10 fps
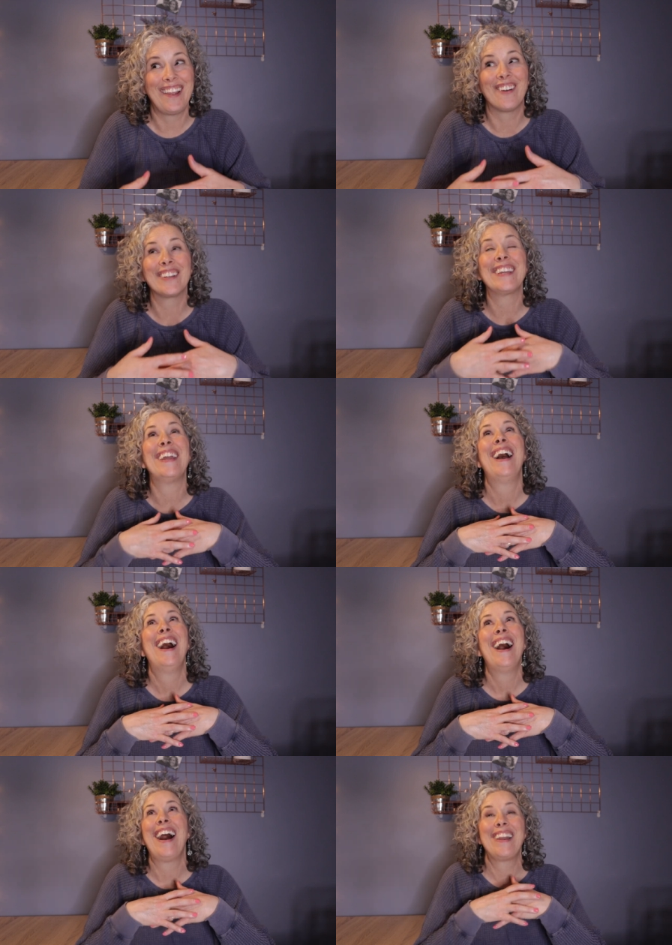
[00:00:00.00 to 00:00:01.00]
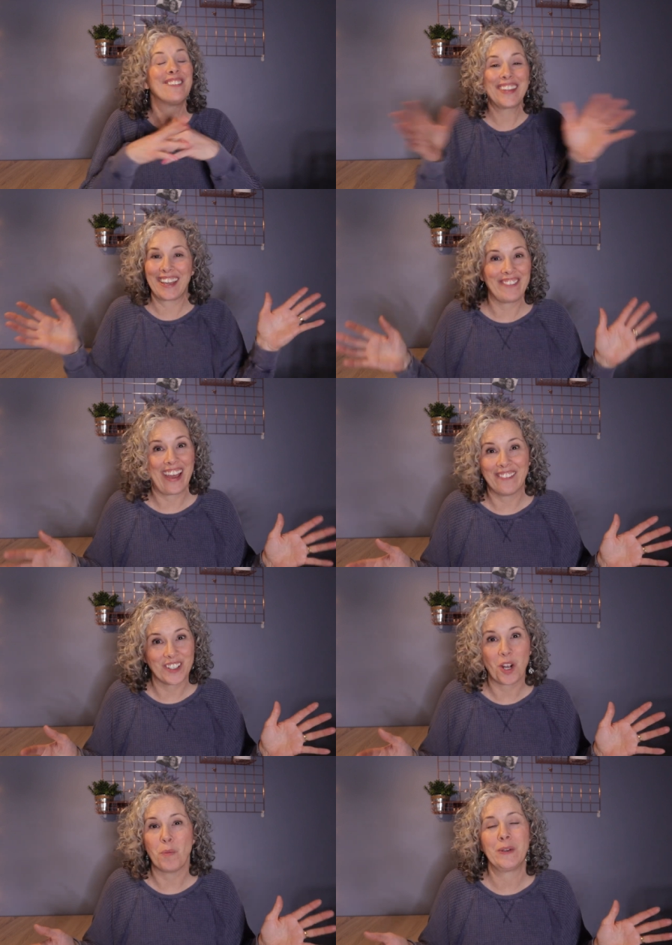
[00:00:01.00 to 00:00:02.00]
I hardly, I don't think I've
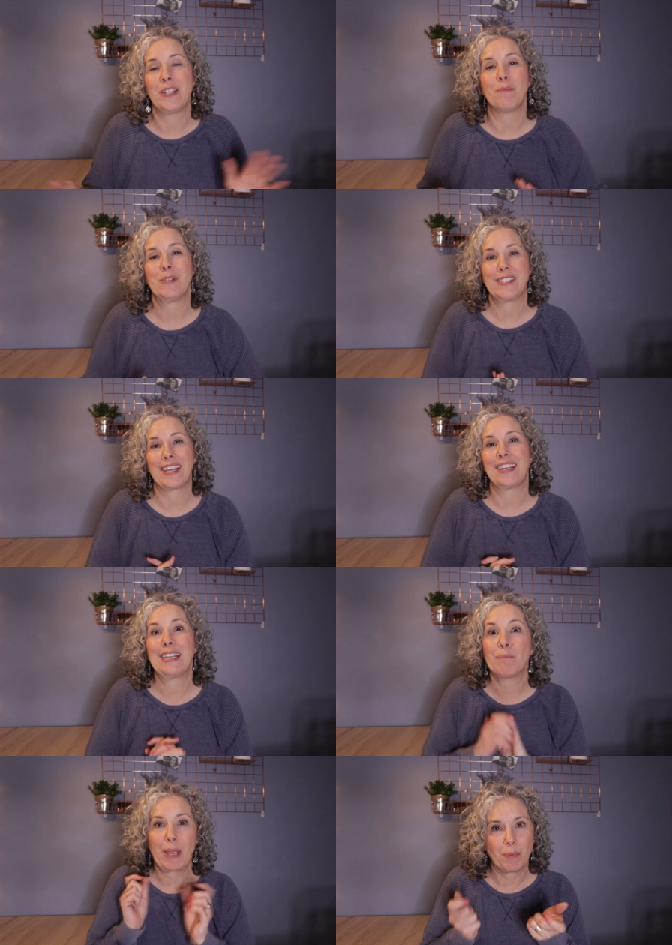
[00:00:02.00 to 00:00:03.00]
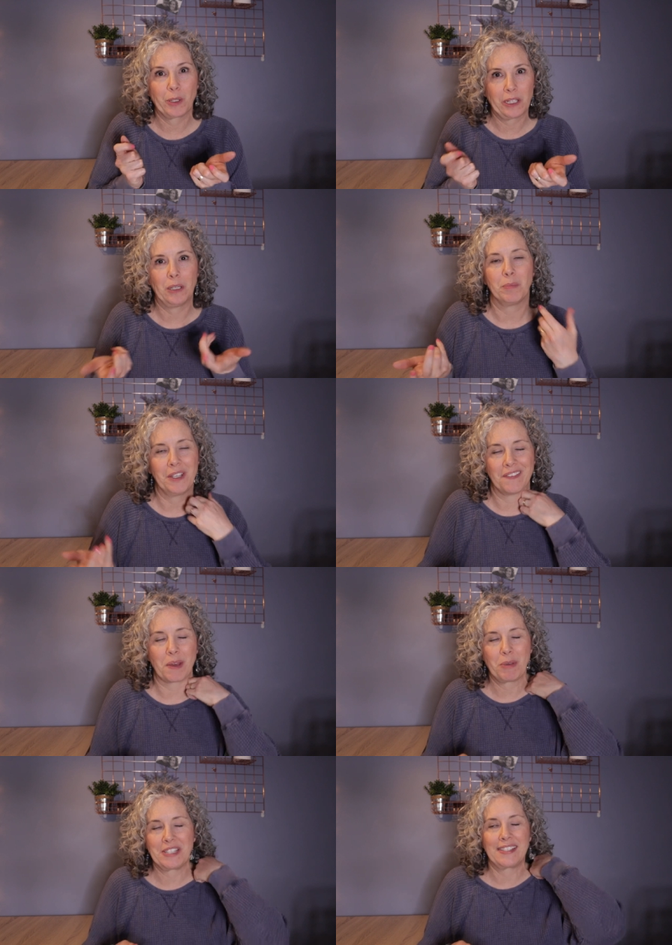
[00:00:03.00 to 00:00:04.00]
ever opened up a second paperclip, if
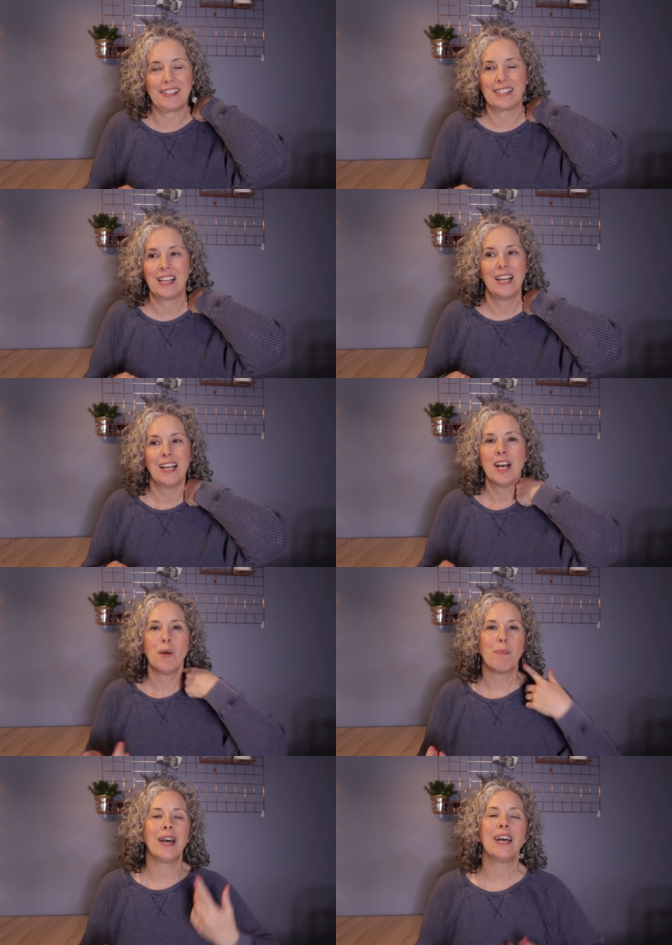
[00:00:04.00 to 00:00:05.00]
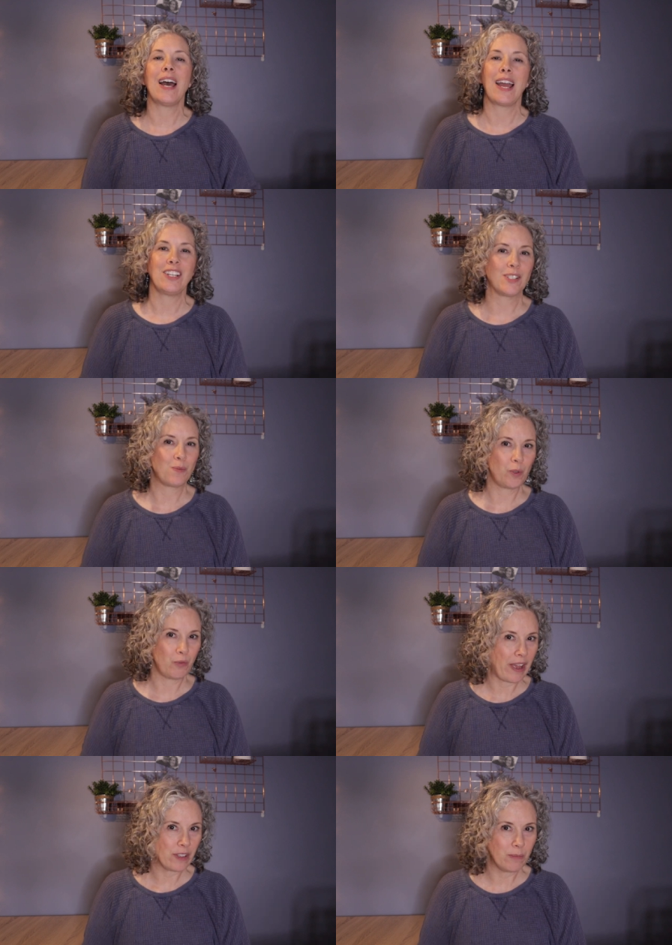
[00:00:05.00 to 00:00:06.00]
that makes sense. But I just would
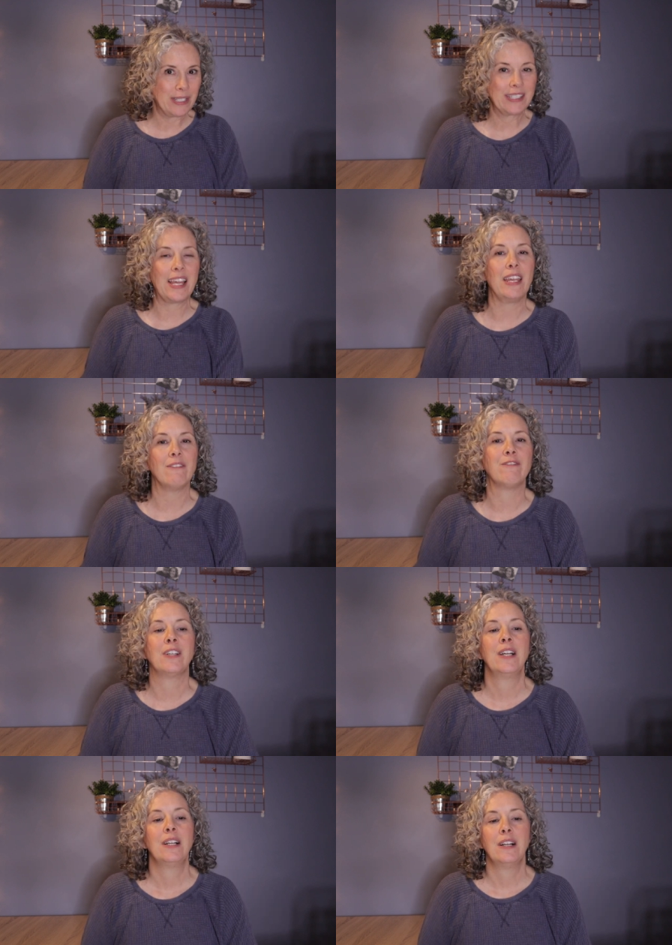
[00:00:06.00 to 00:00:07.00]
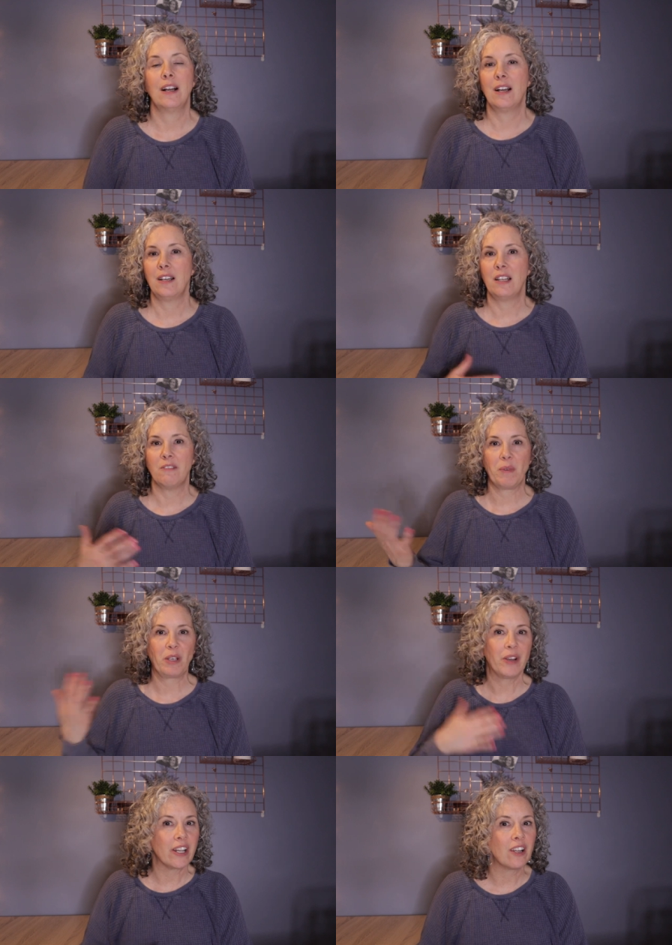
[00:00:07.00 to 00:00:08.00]
rather be safe uh, if my
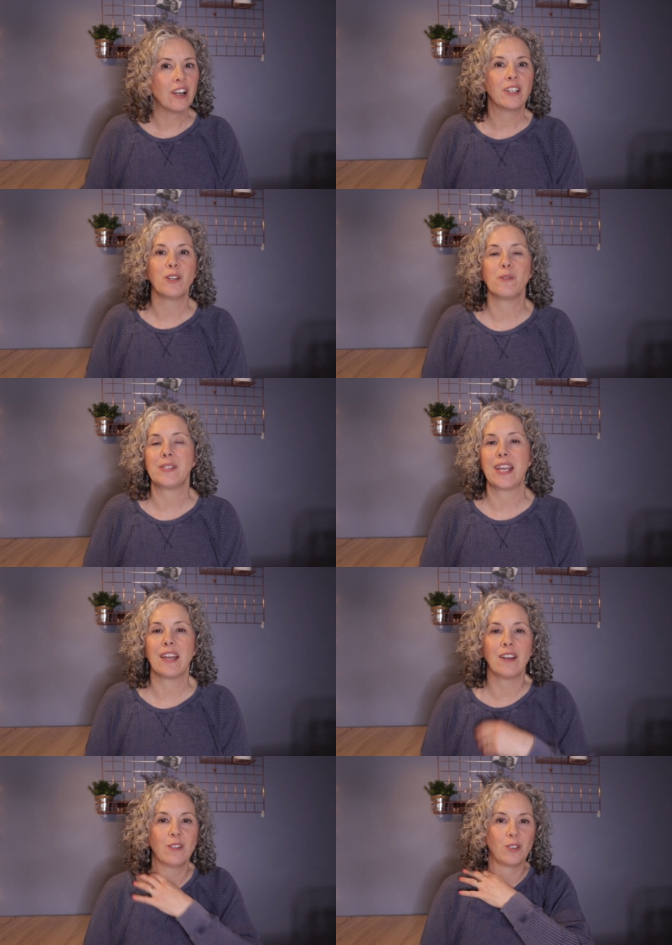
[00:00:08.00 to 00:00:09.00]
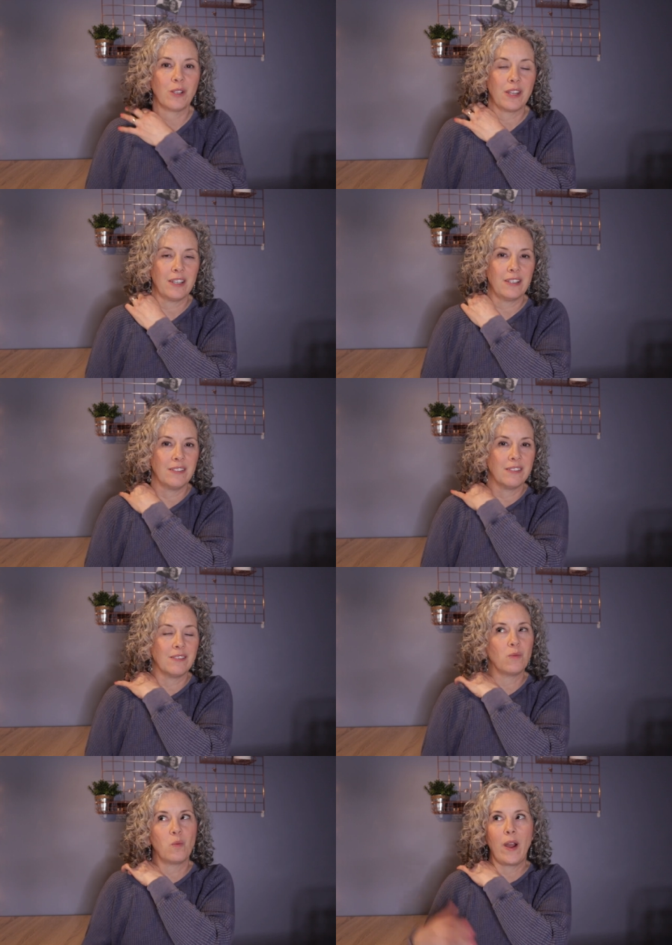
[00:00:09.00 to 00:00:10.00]
credit card goes down or the
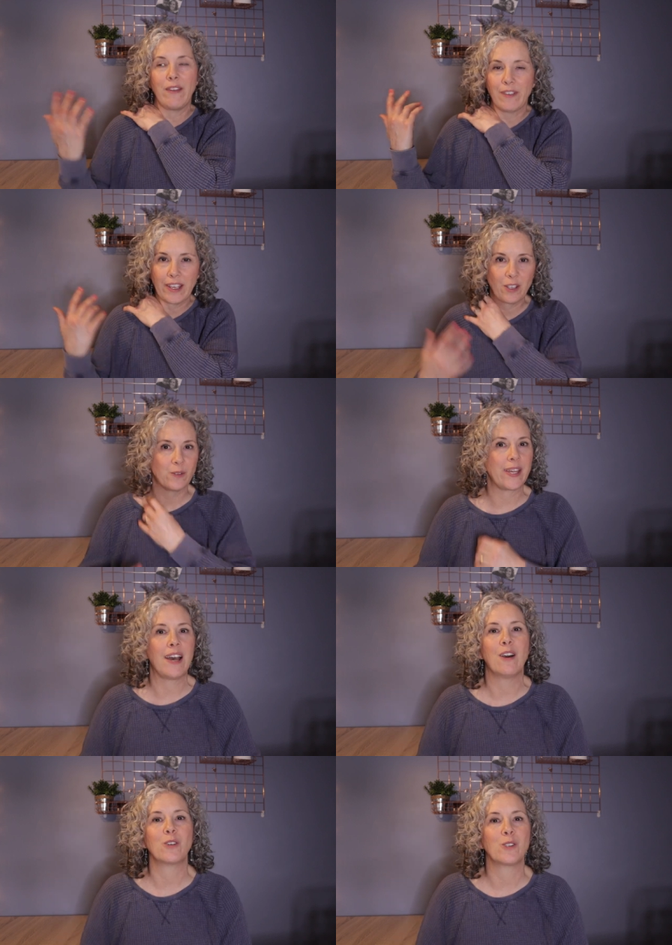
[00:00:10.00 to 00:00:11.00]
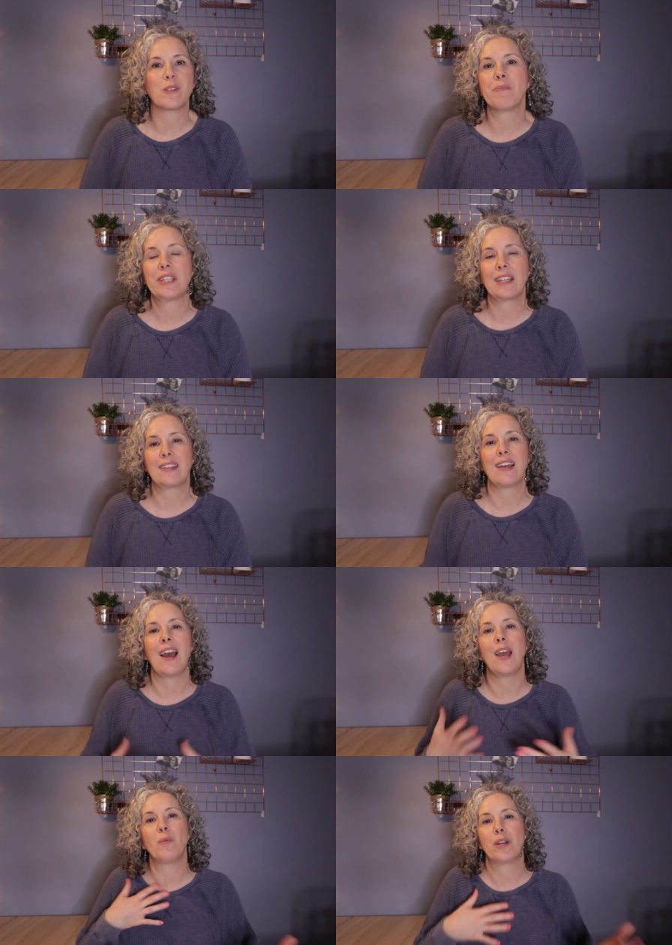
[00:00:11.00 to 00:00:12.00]
Wi-Fi goes out or something like
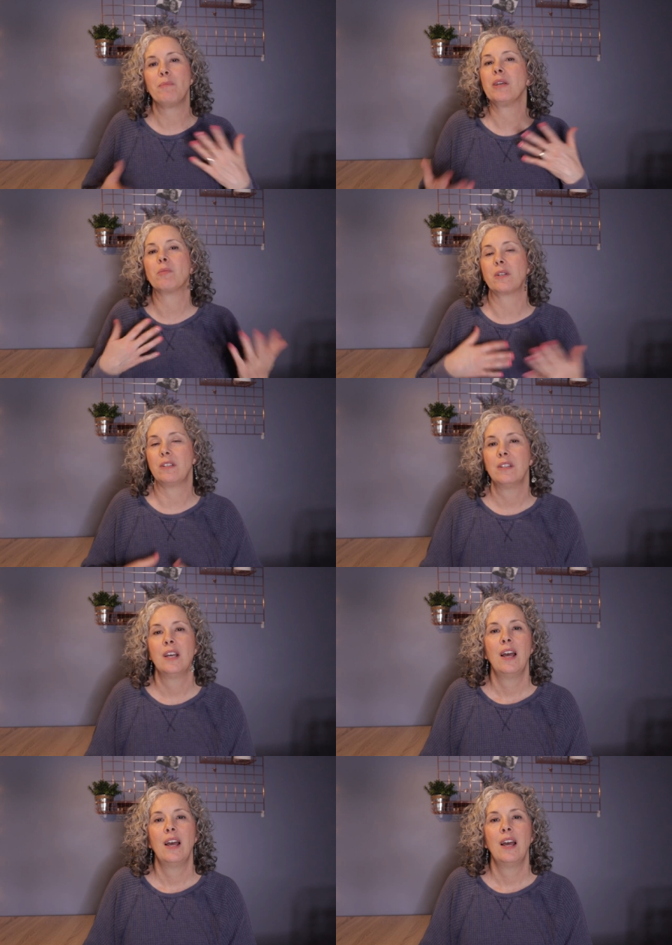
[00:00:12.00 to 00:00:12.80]
that, I want to be able to